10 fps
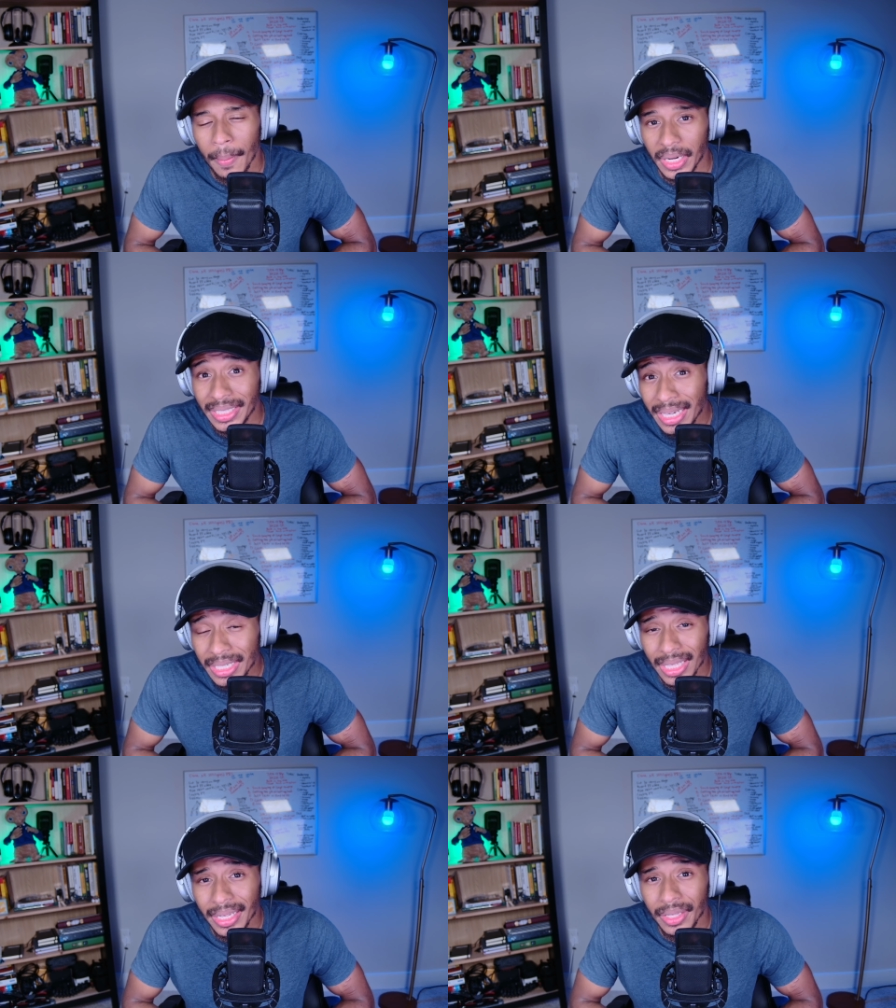But
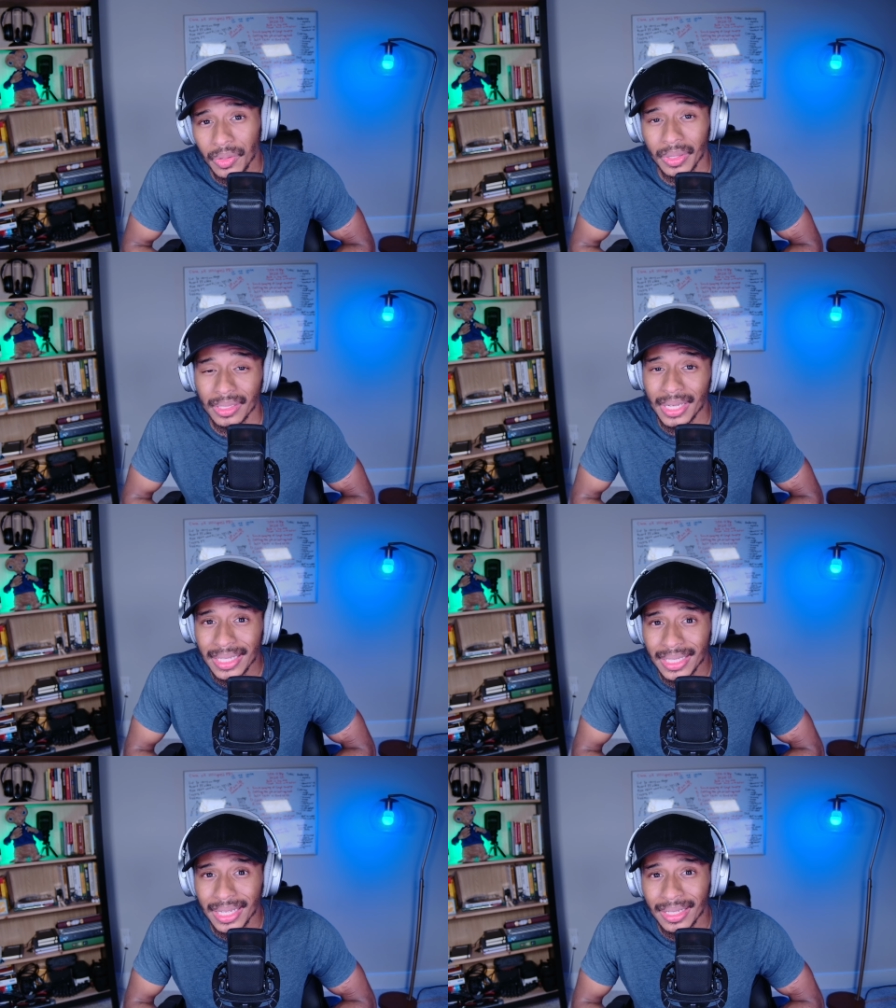essentially, you can
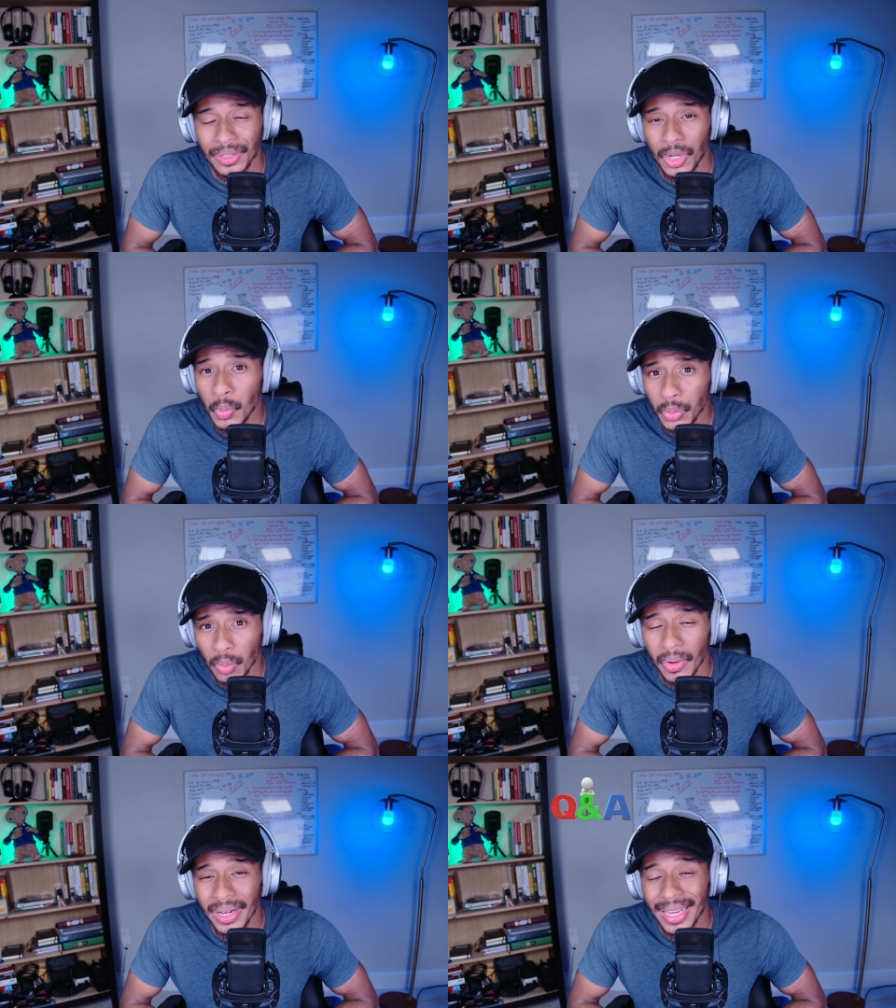test it, go through it,